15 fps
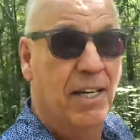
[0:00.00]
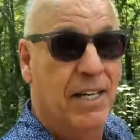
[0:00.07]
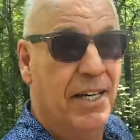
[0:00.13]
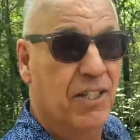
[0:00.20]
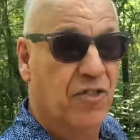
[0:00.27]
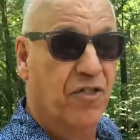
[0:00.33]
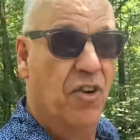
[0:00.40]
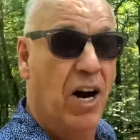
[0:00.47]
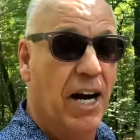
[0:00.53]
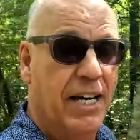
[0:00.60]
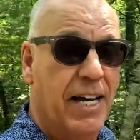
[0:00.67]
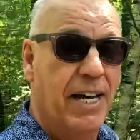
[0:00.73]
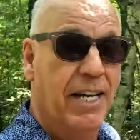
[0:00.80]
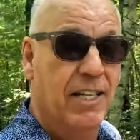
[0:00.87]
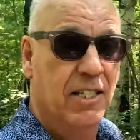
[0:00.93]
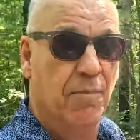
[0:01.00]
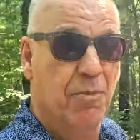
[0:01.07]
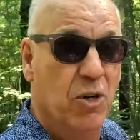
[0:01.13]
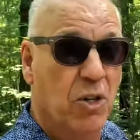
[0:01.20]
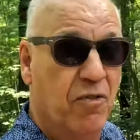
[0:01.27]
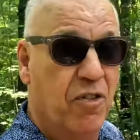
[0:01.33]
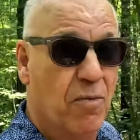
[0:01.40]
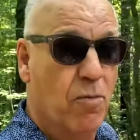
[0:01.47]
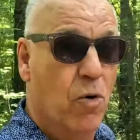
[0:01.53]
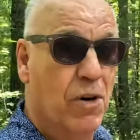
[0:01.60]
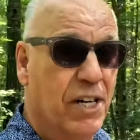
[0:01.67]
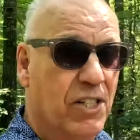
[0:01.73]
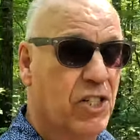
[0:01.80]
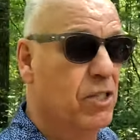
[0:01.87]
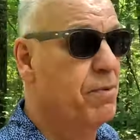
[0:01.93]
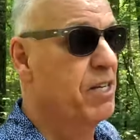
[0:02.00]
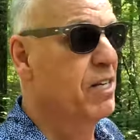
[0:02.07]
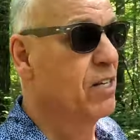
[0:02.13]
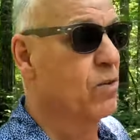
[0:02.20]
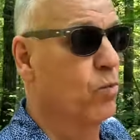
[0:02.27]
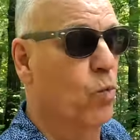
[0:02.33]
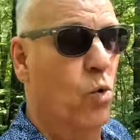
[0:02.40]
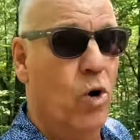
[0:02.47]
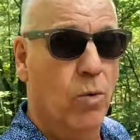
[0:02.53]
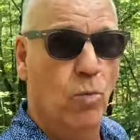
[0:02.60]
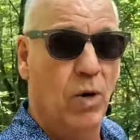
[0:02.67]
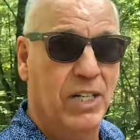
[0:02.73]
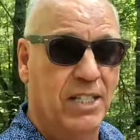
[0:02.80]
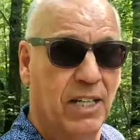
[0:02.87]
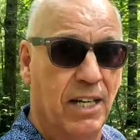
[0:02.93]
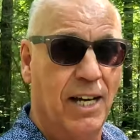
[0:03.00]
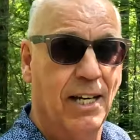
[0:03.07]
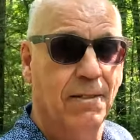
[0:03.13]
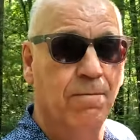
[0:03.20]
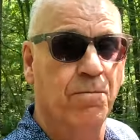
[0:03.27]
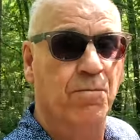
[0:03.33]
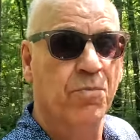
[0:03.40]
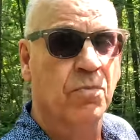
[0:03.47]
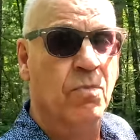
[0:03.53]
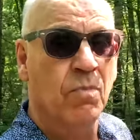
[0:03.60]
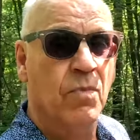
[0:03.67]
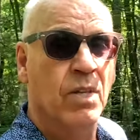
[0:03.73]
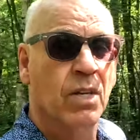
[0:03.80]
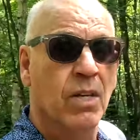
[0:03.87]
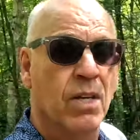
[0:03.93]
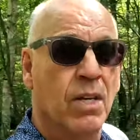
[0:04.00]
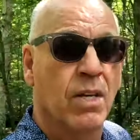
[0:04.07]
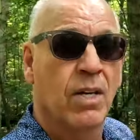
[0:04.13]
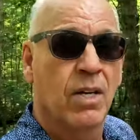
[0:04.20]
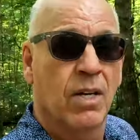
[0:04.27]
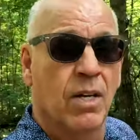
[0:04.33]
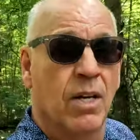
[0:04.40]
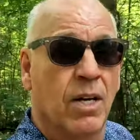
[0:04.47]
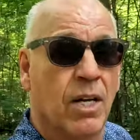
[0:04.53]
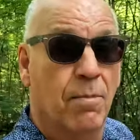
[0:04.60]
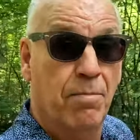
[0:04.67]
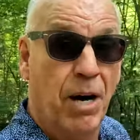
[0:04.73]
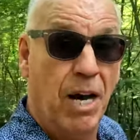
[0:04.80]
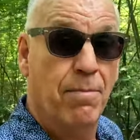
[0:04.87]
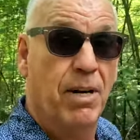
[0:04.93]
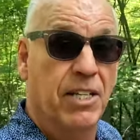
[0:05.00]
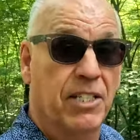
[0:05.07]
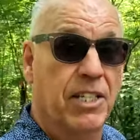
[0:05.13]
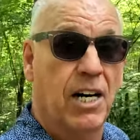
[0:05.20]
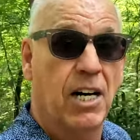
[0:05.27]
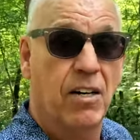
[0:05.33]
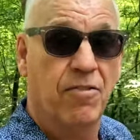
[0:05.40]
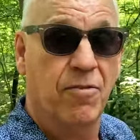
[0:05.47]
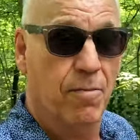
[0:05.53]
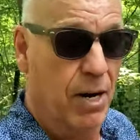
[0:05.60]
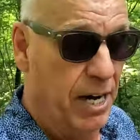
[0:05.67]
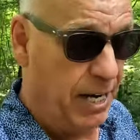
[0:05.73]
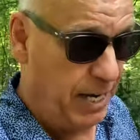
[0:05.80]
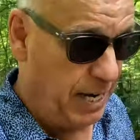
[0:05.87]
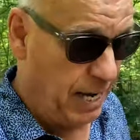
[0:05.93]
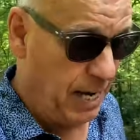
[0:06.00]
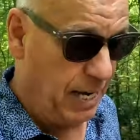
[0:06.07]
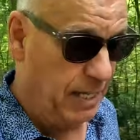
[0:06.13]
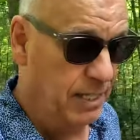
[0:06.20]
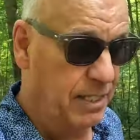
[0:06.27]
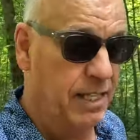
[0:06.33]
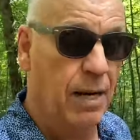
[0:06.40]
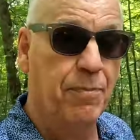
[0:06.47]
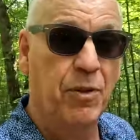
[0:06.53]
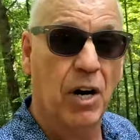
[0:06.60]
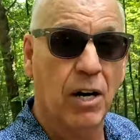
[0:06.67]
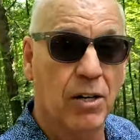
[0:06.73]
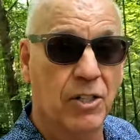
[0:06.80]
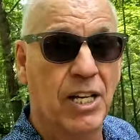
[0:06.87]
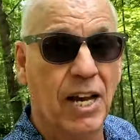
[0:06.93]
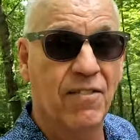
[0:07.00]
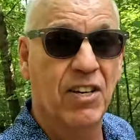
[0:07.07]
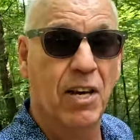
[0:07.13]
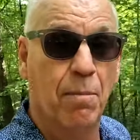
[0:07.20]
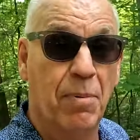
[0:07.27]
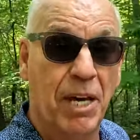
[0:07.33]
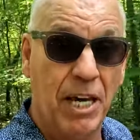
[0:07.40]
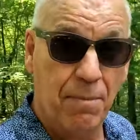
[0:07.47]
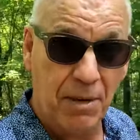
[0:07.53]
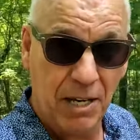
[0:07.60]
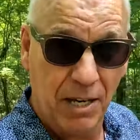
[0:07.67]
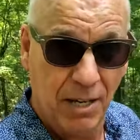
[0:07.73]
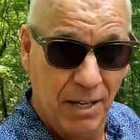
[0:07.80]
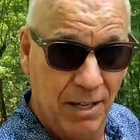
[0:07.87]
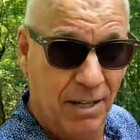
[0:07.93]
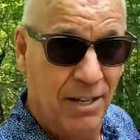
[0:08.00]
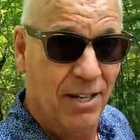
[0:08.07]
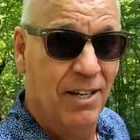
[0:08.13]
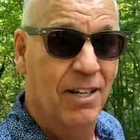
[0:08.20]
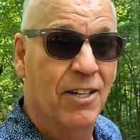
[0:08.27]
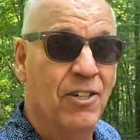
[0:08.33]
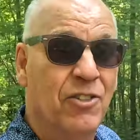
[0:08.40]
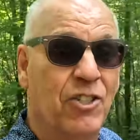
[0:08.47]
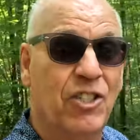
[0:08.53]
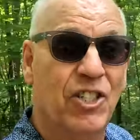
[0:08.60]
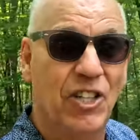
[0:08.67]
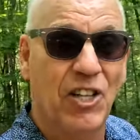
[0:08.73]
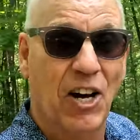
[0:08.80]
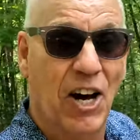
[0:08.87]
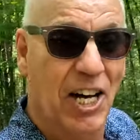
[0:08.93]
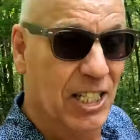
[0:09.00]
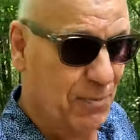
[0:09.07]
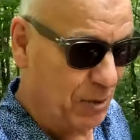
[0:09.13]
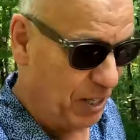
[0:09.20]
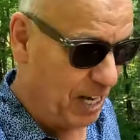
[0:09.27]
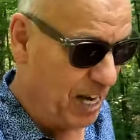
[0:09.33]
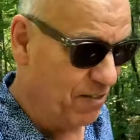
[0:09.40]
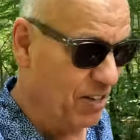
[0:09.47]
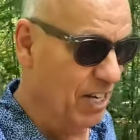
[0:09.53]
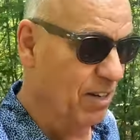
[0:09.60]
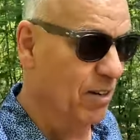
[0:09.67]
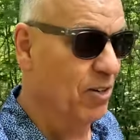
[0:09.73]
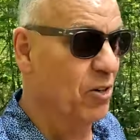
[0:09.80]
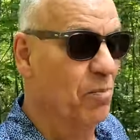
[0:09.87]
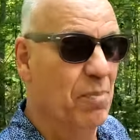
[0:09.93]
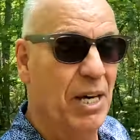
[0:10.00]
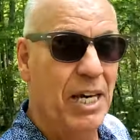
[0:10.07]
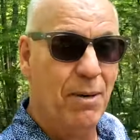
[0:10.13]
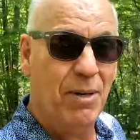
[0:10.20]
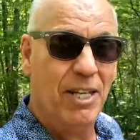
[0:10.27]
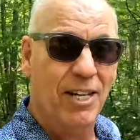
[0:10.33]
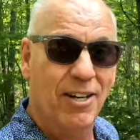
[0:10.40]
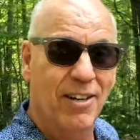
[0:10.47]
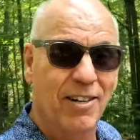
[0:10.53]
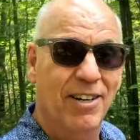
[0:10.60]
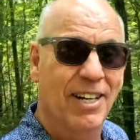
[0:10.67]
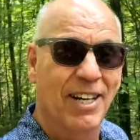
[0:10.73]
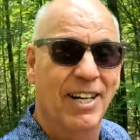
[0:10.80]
It's Friday. It's a beautiful morning. It's going to be another warm one today. And I'm by myself. My uh, stepdaughter's having a baby. She's in the hospital having a little baby there.